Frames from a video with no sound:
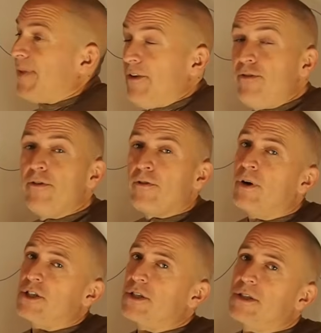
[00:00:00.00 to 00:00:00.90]
if you have
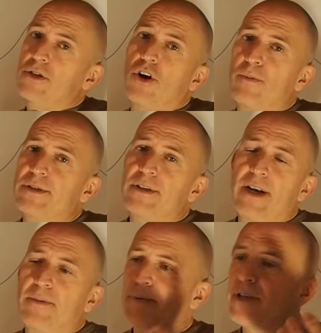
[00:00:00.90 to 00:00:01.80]
questions, comments on
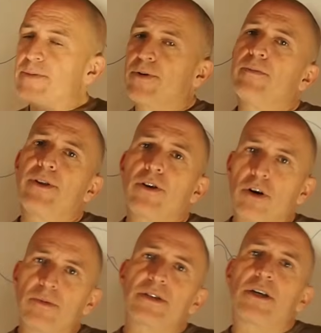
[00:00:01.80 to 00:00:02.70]
that, please put them in the
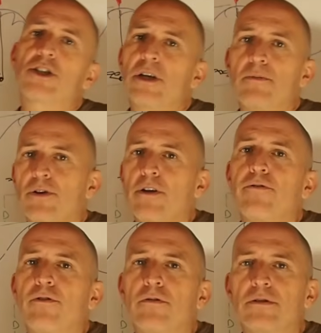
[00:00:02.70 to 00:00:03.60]
comment section. I'm looking
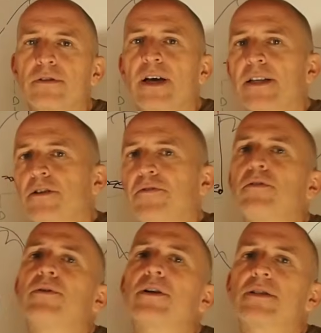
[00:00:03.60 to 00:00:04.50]
forward to that. If you
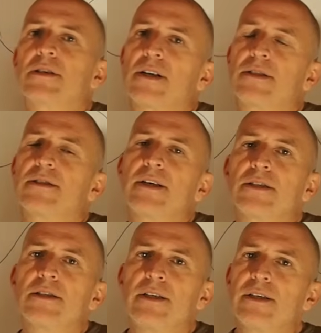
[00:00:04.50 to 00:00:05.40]
want to discuss things
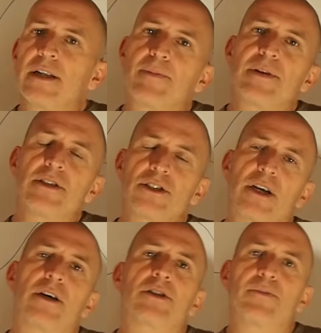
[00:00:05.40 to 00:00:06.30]
in detail, please
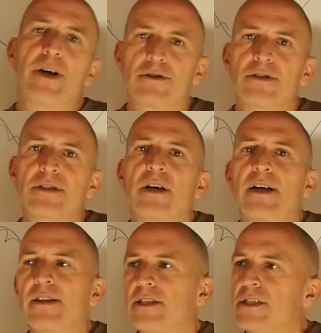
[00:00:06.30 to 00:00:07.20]
check out the Patreon
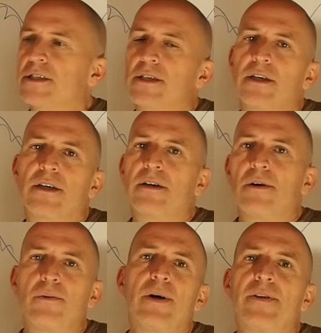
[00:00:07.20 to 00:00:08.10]
site. That's
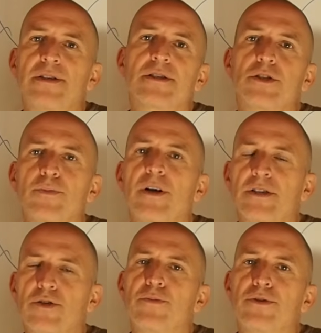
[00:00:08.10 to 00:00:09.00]
where there's a super
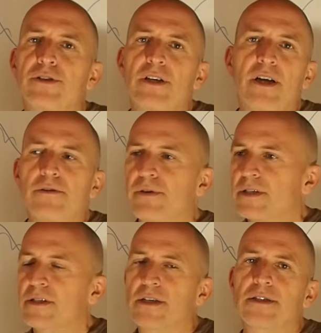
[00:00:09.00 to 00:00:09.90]
nice community and we
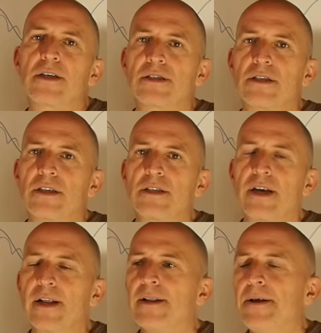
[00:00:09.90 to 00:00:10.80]
discuss things in
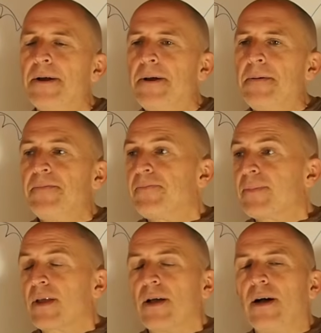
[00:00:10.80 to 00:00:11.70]
detail.
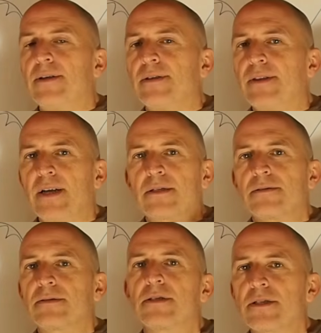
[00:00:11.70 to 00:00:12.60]
Other than that,
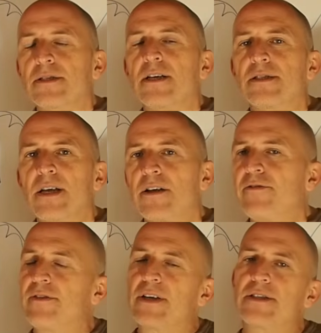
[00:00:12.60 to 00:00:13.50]
stay
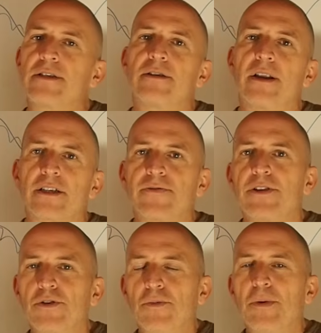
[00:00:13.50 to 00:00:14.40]
safe, and I'll see you in the next
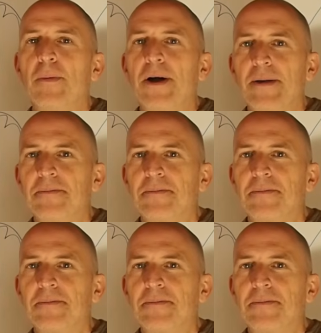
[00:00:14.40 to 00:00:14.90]
video. Bye bye.